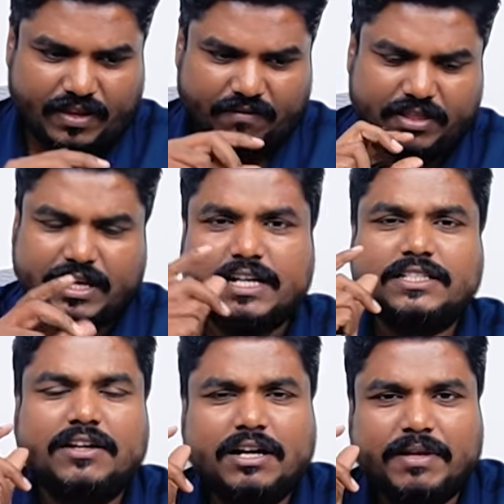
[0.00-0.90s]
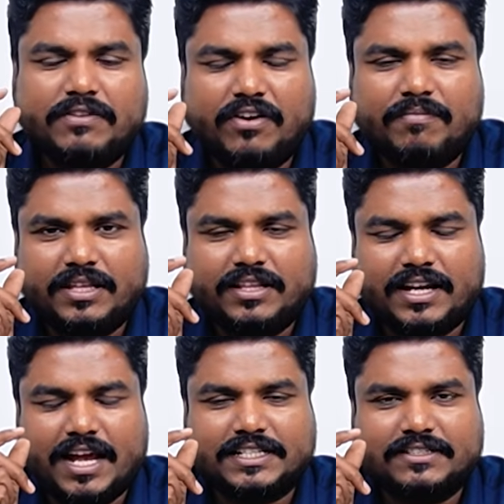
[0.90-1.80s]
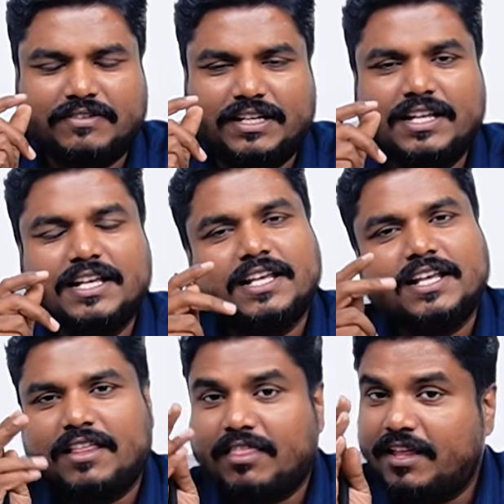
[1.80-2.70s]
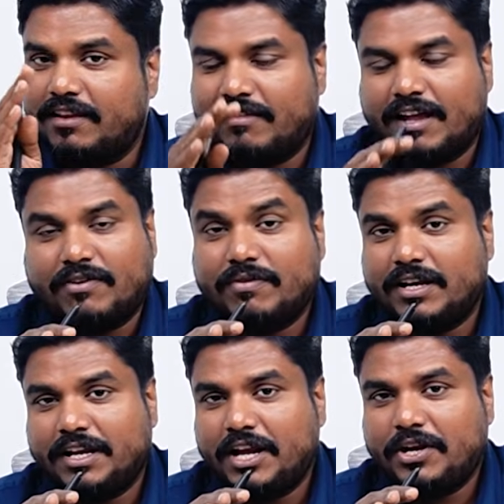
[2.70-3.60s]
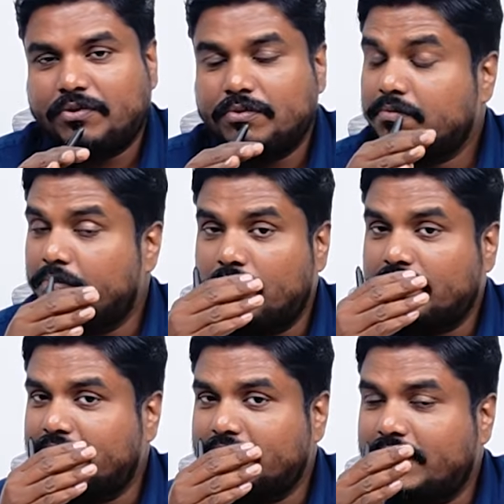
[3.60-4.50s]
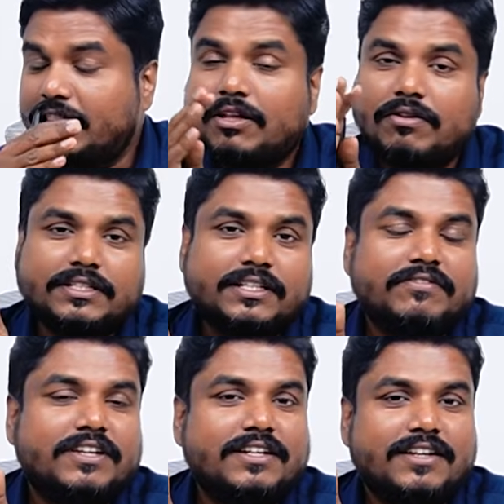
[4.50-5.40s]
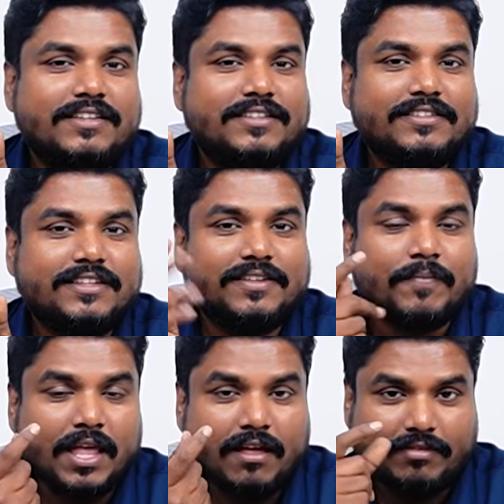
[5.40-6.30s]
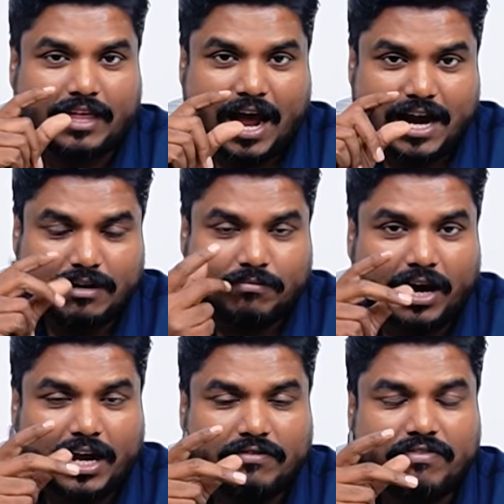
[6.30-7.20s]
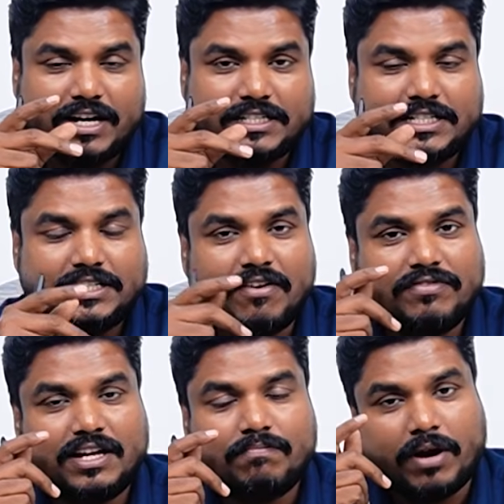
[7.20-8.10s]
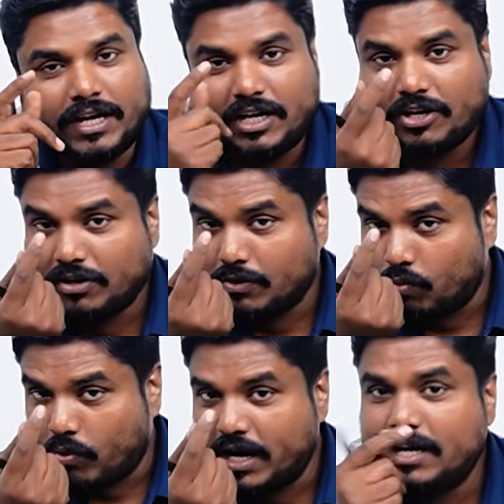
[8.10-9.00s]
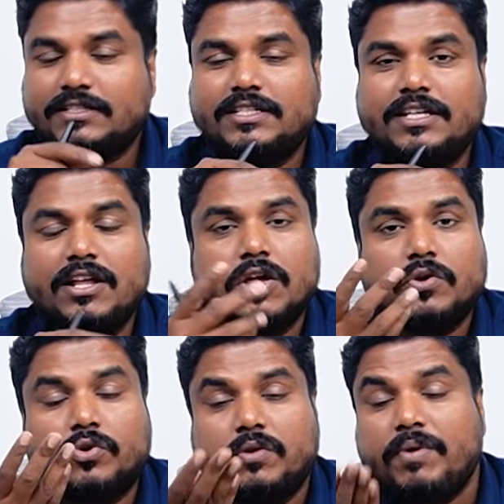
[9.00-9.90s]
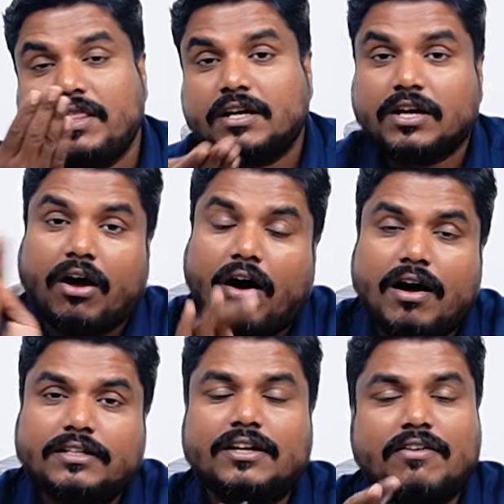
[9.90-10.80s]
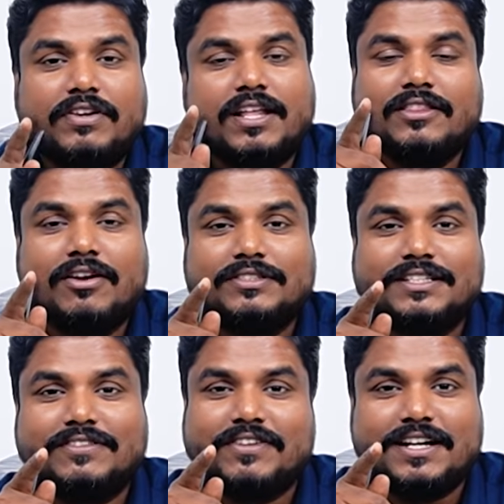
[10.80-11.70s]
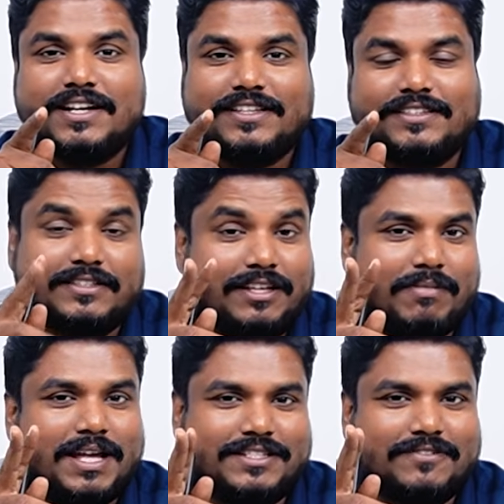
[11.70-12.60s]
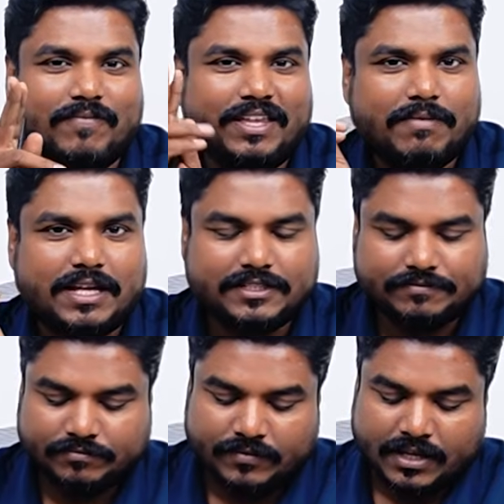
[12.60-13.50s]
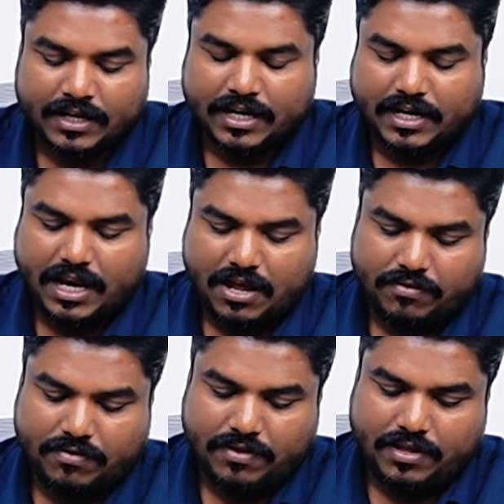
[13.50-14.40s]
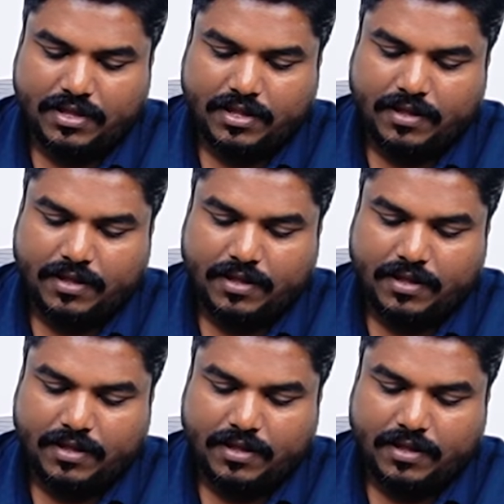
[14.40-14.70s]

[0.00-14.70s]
that is not performing their action well, then that will lead to more than 10,000 different diseases. That malfunctioning of that particular one gene could be the cause of 10,000 different diseases. Imagine. Now,